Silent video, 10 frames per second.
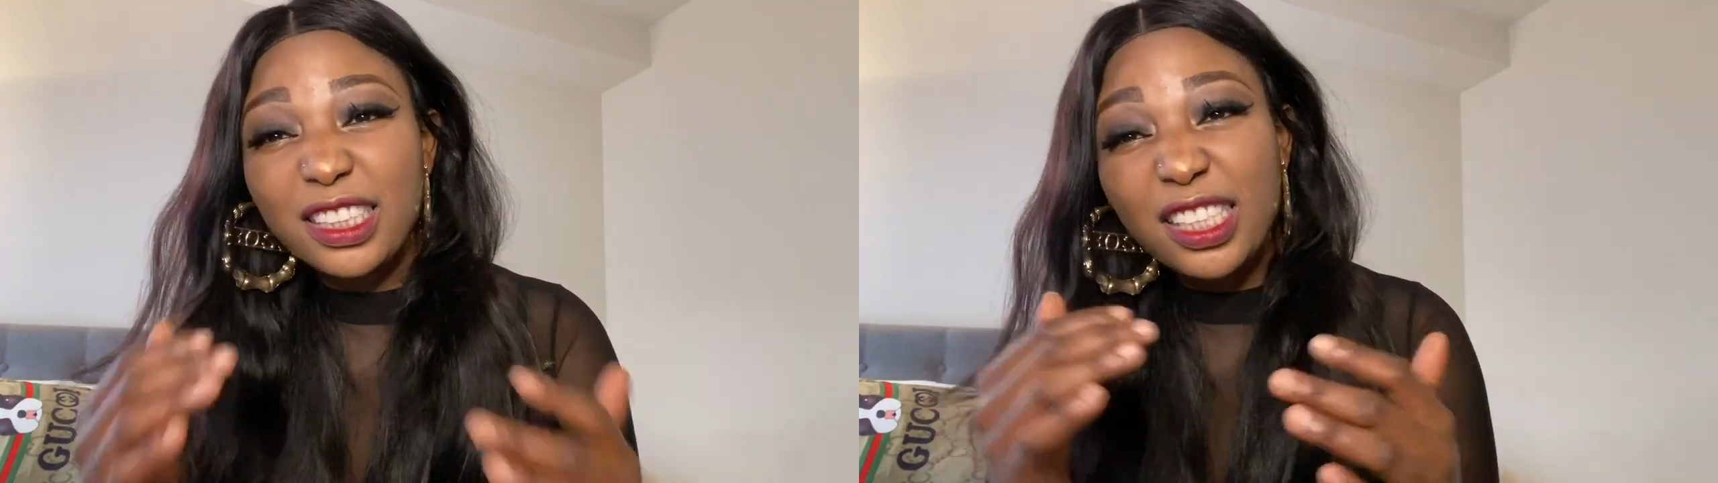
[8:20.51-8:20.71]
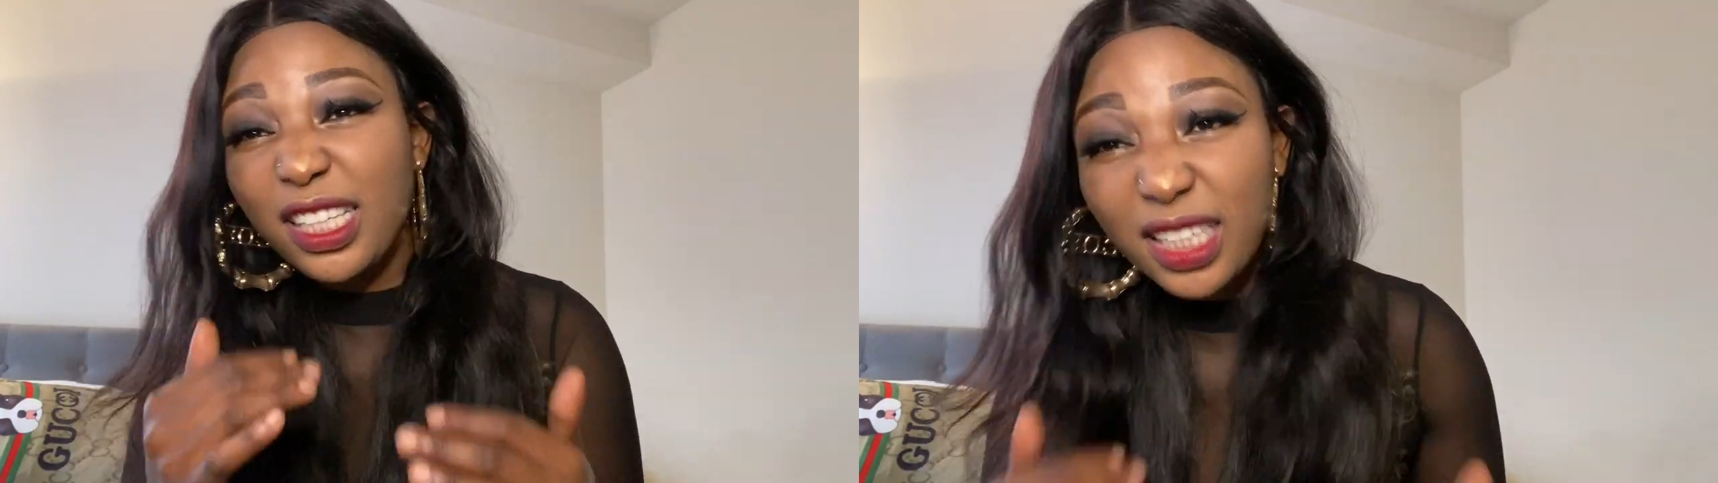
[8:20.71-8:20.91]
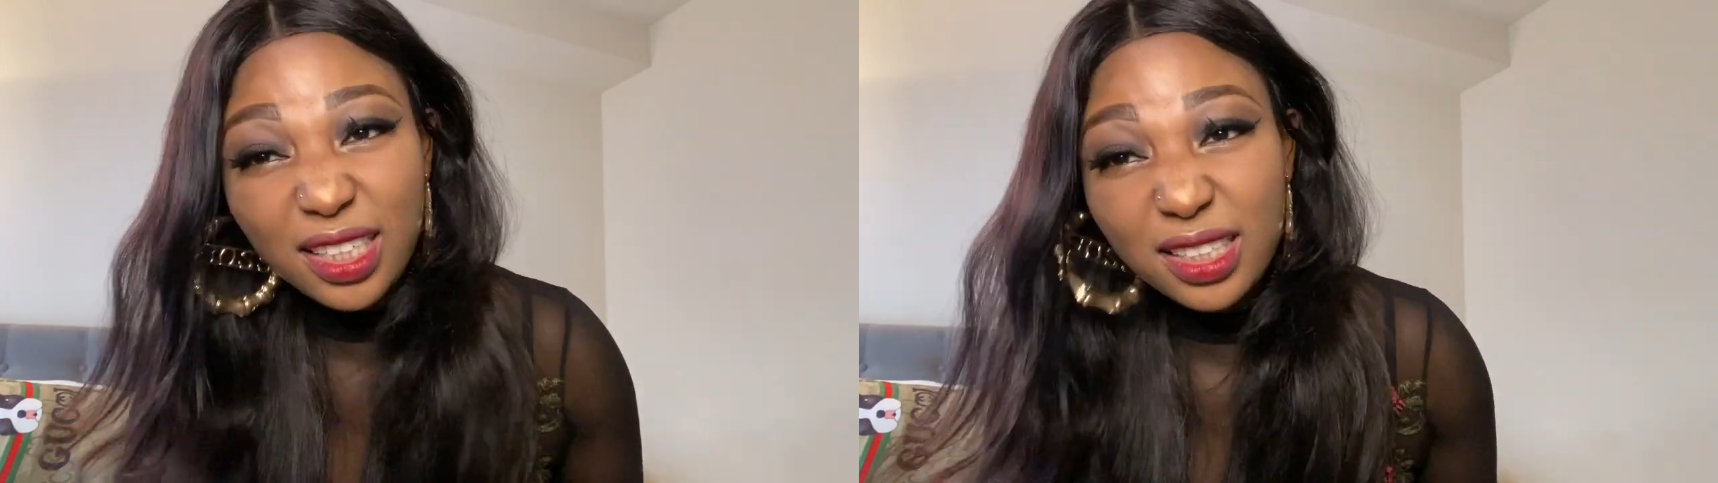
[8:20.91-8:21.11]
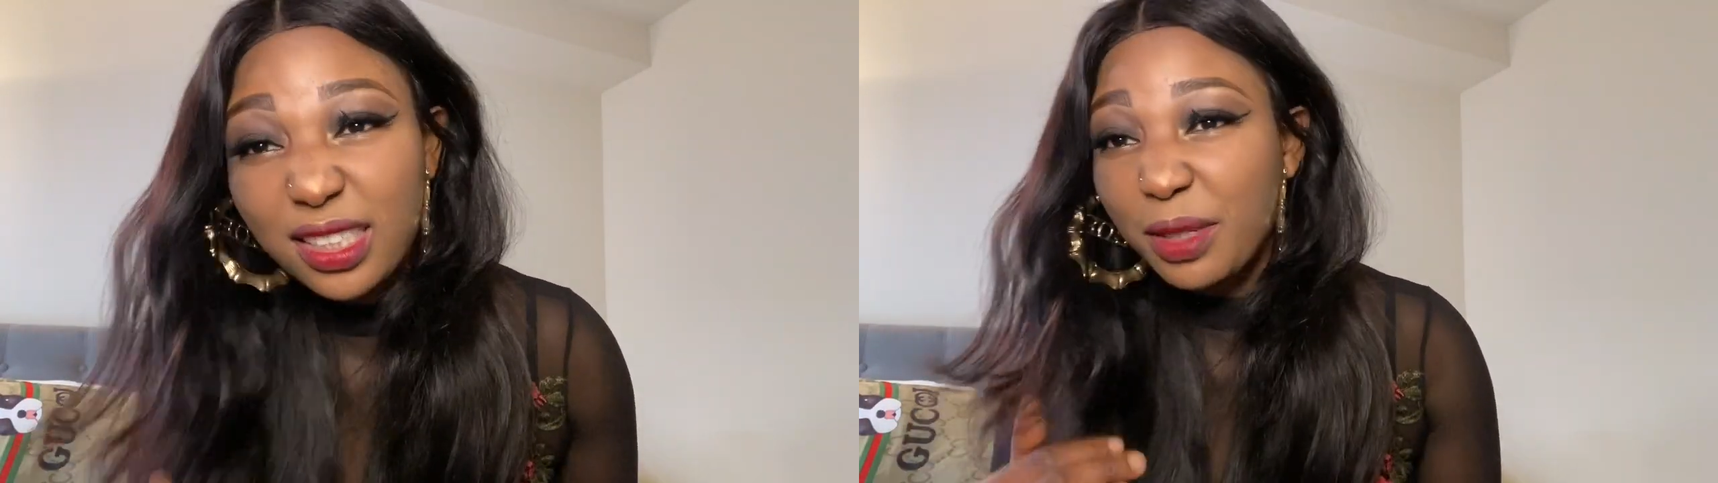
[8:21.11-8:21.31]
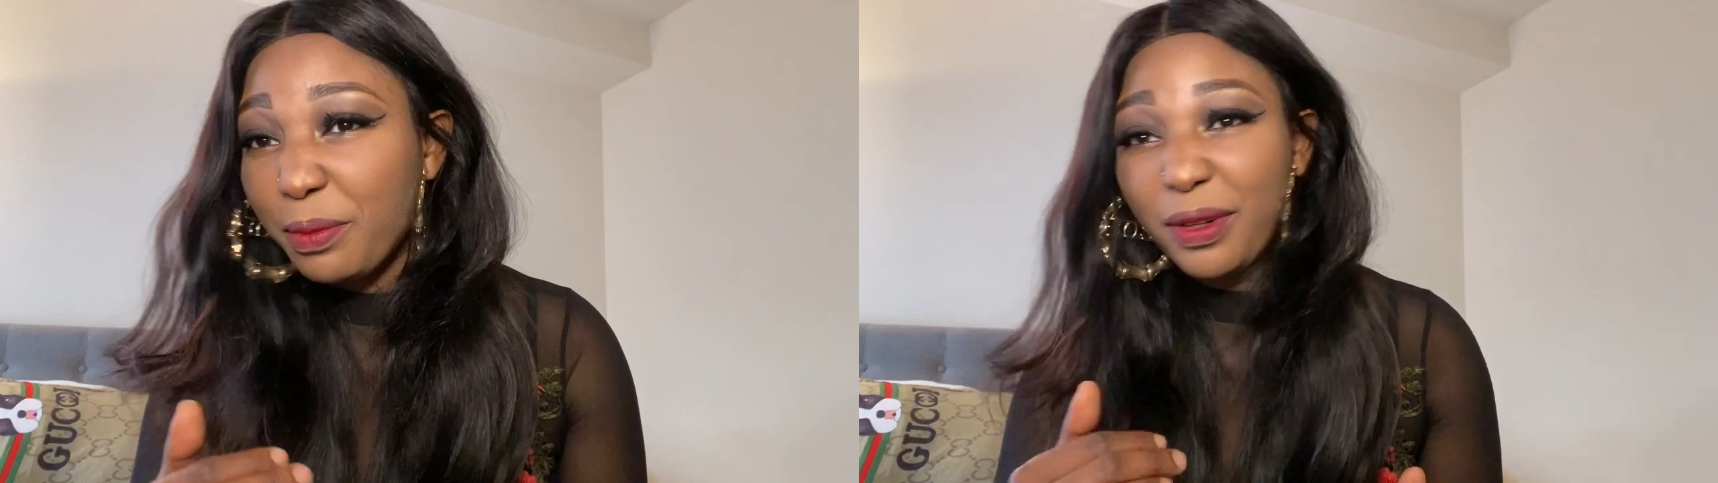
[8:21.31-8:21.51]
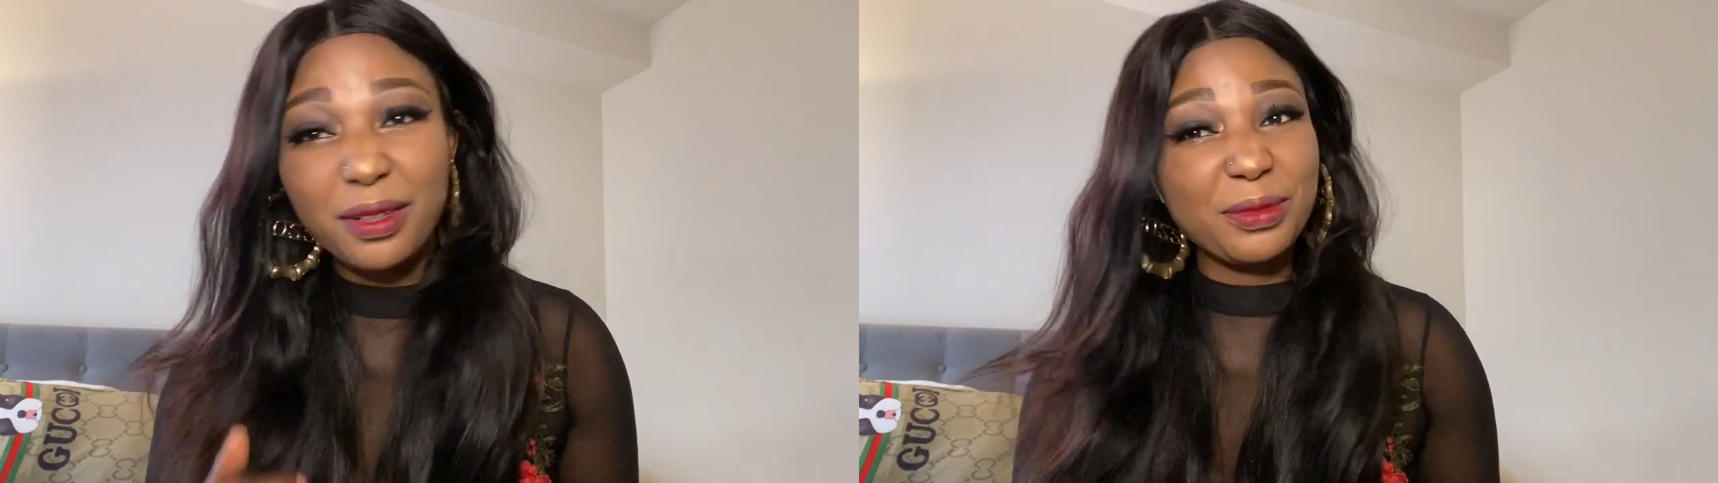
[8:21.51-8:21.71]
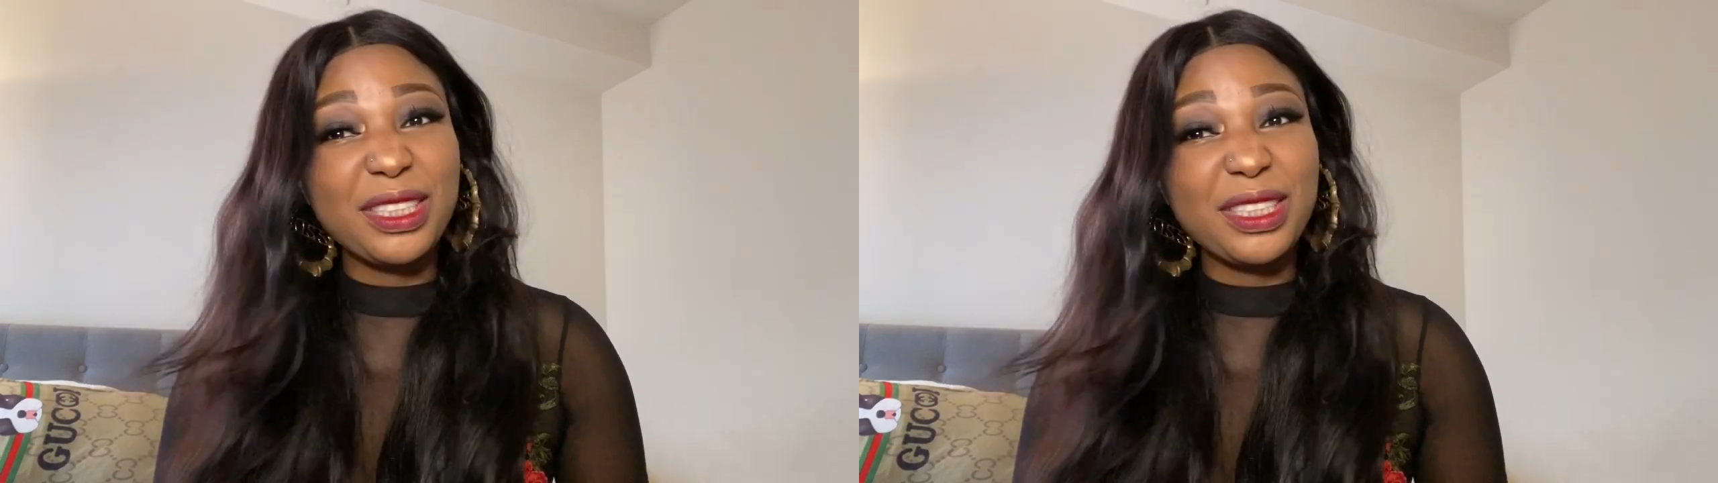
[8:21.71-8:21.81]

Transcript: she is the bomb.